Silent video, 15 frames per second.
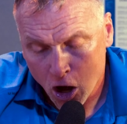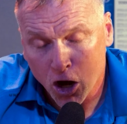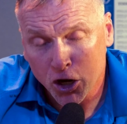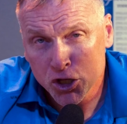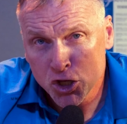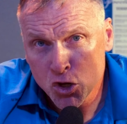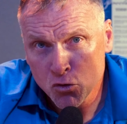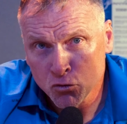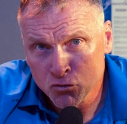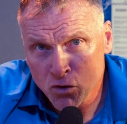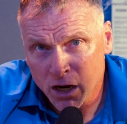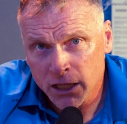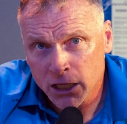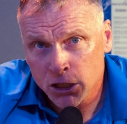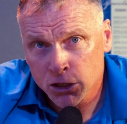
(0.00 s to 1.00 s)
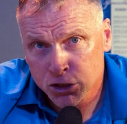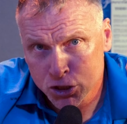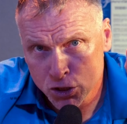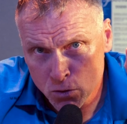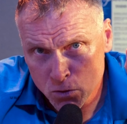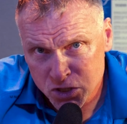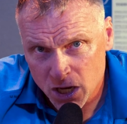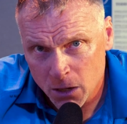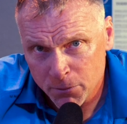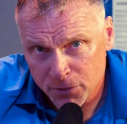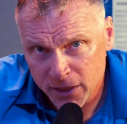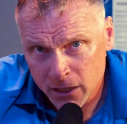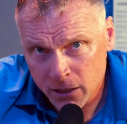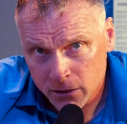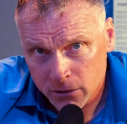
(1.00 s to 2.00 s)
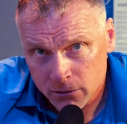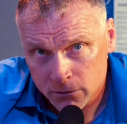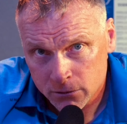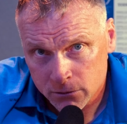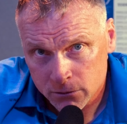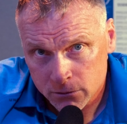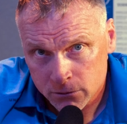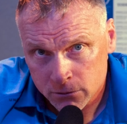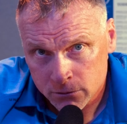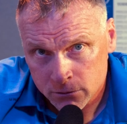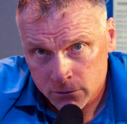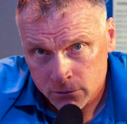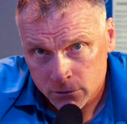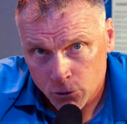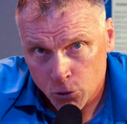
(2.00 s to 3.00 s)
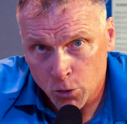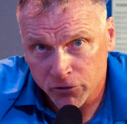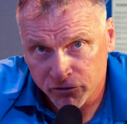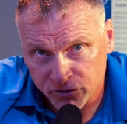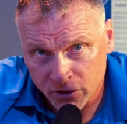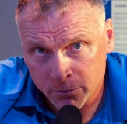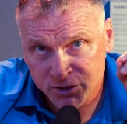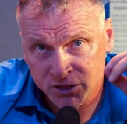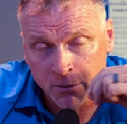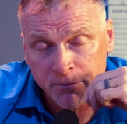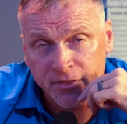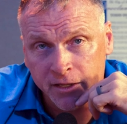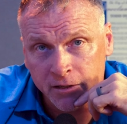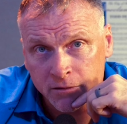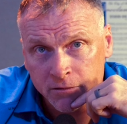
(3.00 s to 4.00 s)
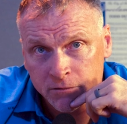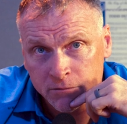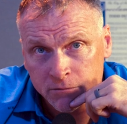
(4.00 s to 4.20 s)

Are you running to something or from something?